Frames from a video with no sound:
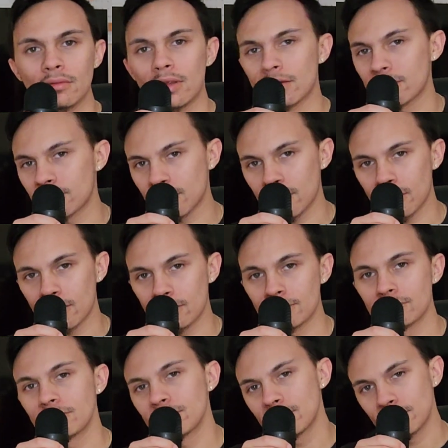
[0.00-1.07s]
That's the thing.
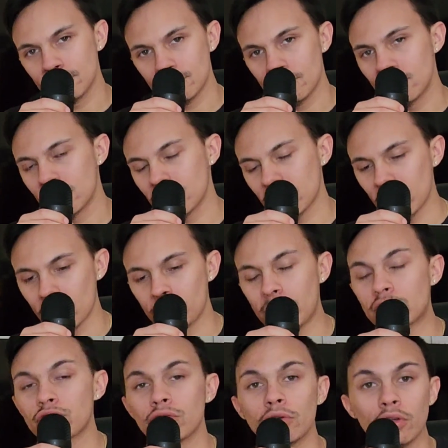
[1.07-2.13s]
So
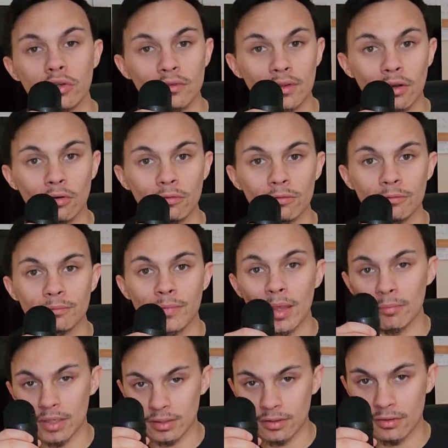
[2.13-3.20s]
be true to yourself and be